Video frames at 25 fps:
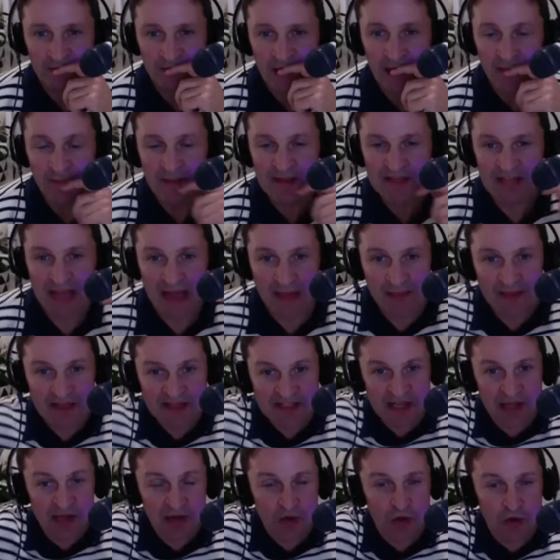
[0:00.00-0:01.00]
and this
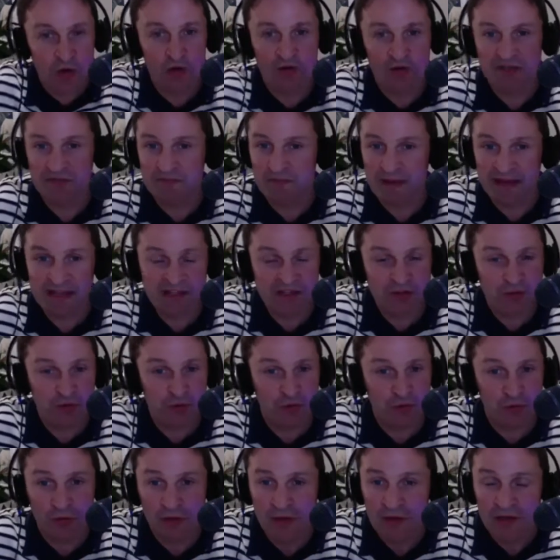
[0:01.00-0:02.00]
can cause
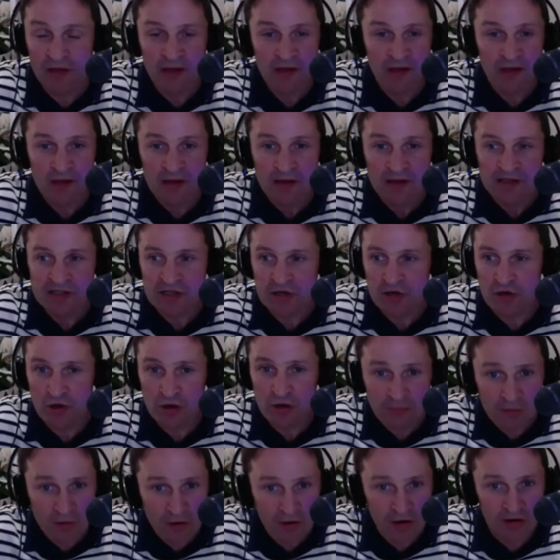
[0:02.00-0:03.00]
mental
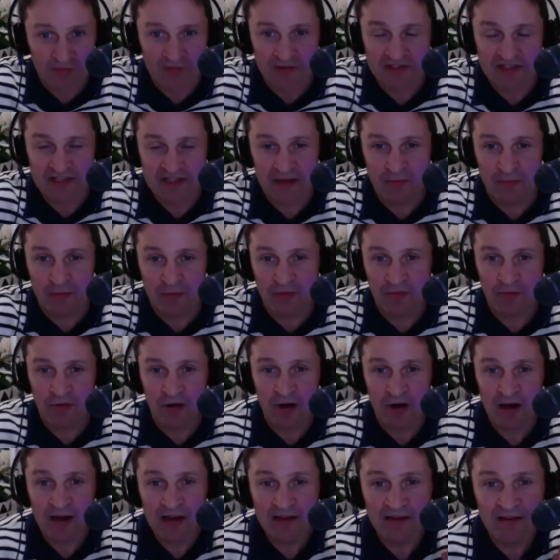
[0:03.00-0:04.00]
turmoil for someone,
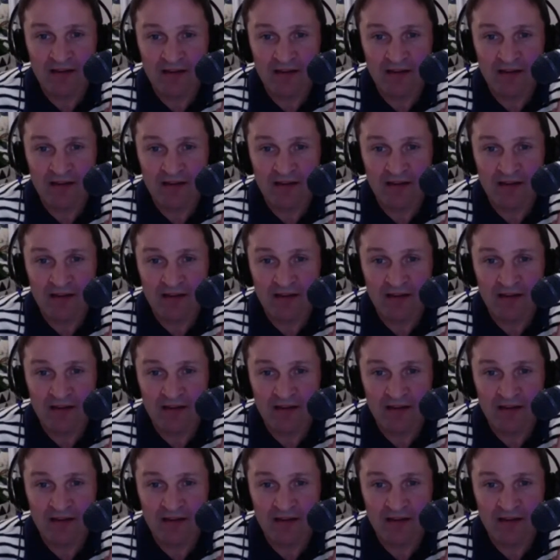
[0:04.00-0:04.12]
right?